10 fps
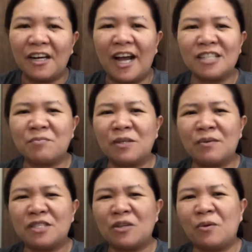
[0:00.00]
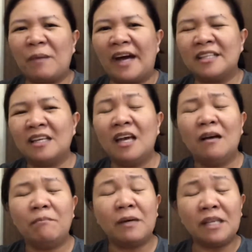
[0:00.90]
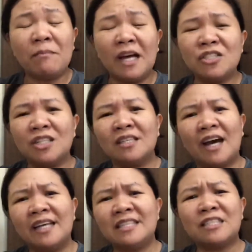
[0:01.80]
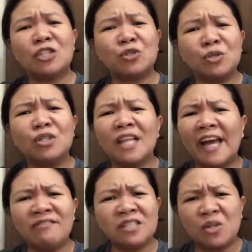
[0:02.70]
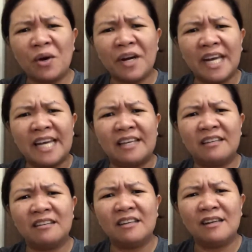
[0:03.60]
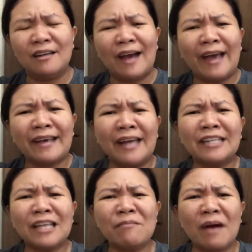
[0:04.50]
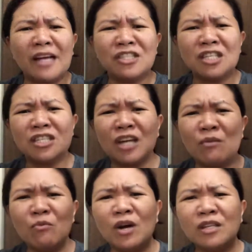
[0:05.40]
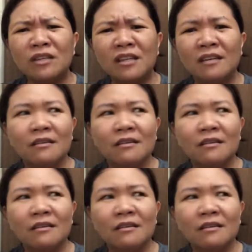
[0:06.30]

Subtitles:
husband was so bad. But imagine, guys, it's a true-to-life story. I cannot imagine someone...